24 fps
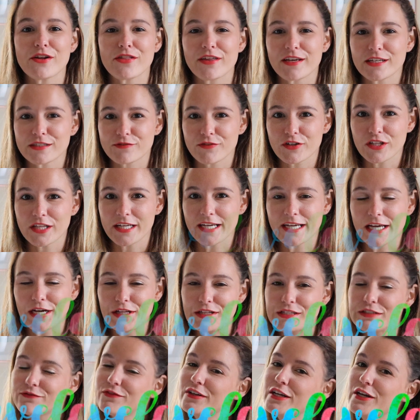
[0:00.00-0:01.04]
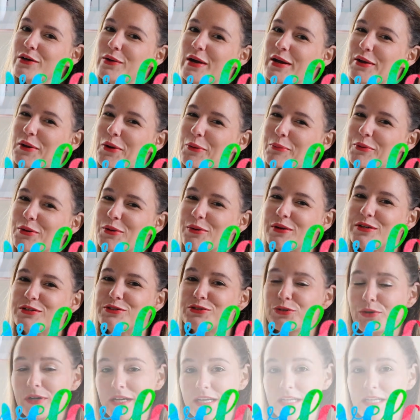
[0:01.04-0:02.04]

thanks for clicking on this video. I hope you enjoy